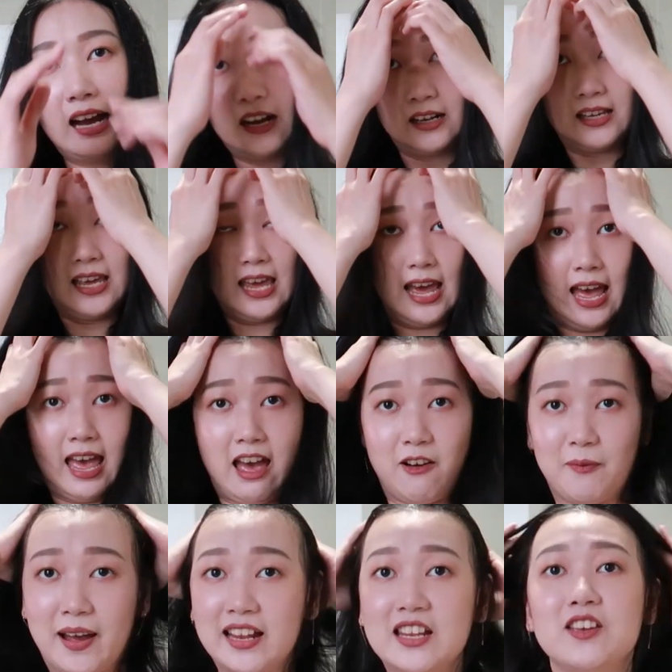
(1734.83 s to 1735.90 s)
Okay, I
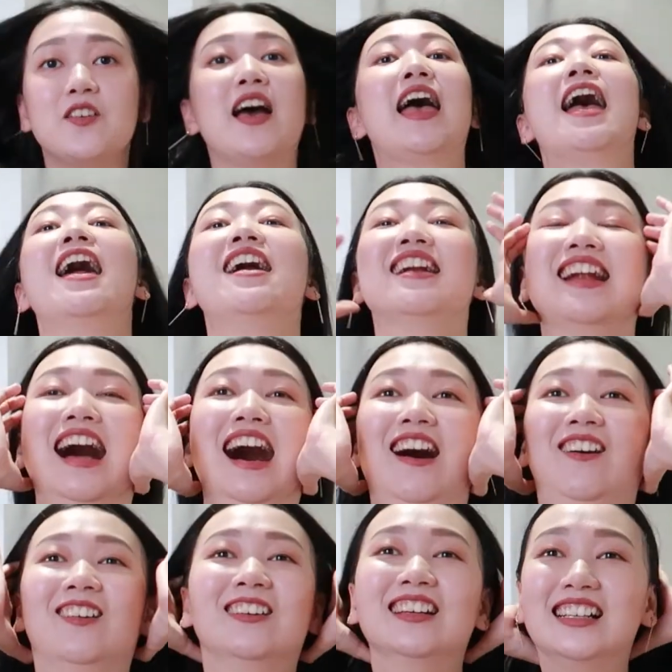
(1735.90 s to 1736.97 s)
have my new hair
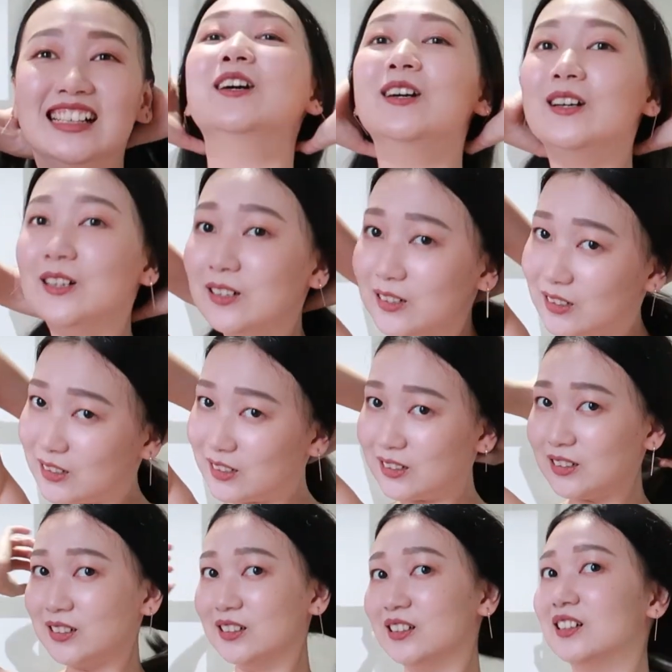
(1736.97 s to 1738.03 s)
now.
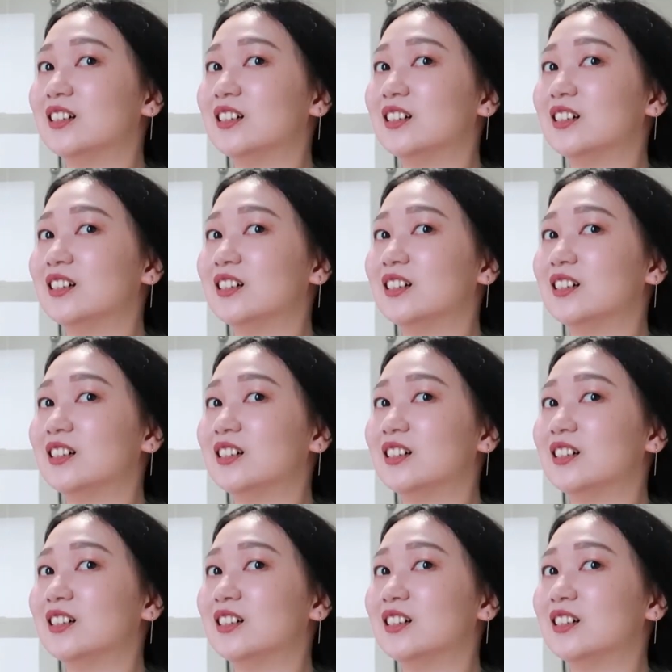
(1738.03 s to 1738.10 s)
Woohoo!